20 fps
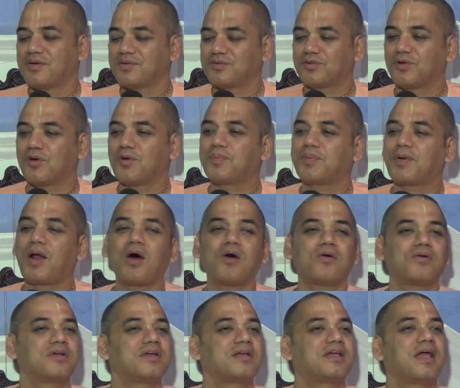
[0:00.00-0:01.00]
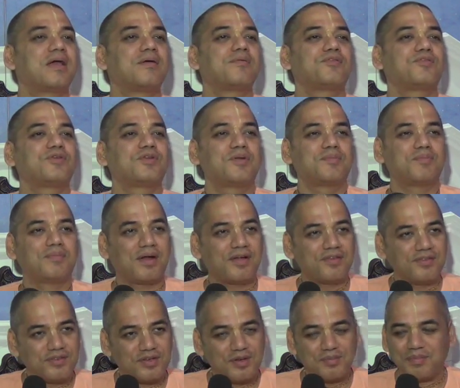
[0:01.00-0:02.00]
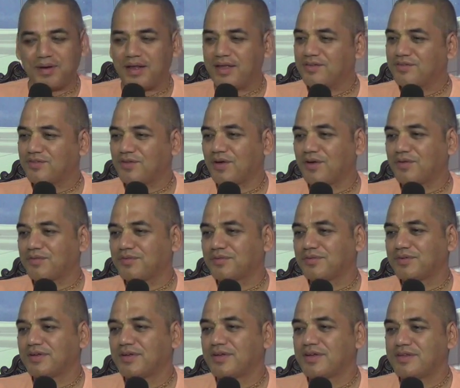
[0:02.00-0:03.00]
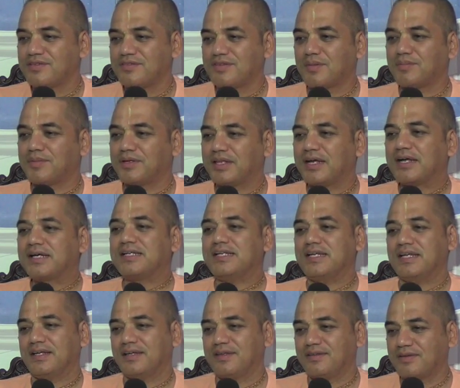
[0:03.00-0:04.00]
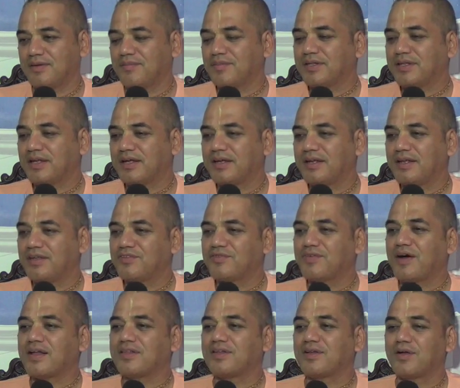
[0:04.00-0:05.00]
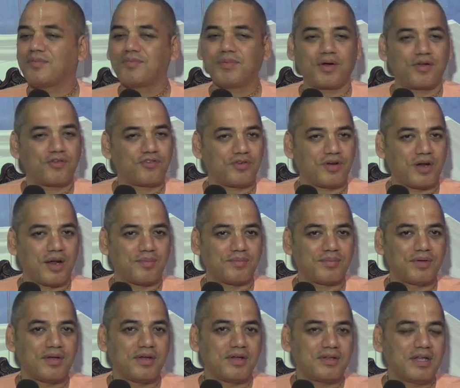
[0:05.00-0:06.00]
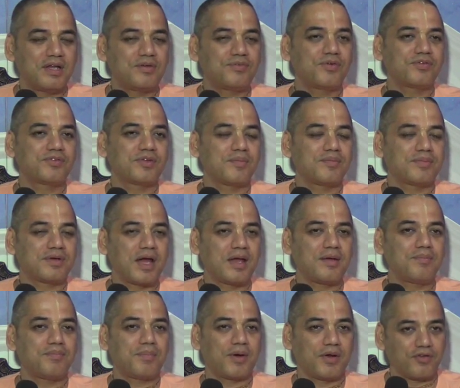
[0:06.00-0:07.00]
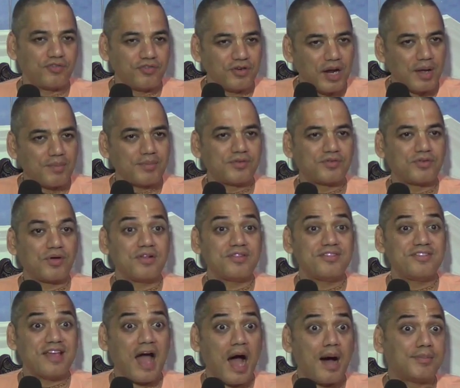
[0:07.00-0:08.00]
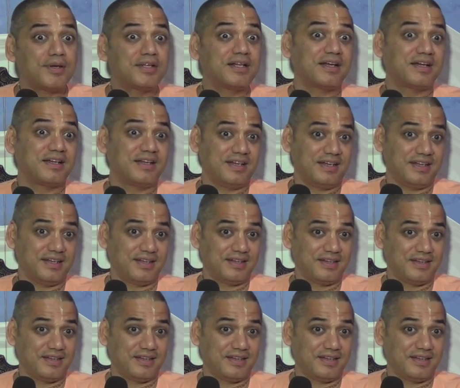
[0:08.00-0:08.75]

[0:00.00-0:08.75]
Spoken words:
So proud, he came to the place of Jamadagni. Jamadagni is father of Parashuram. Therefore, sometimes Parashuram is called Jamadagni.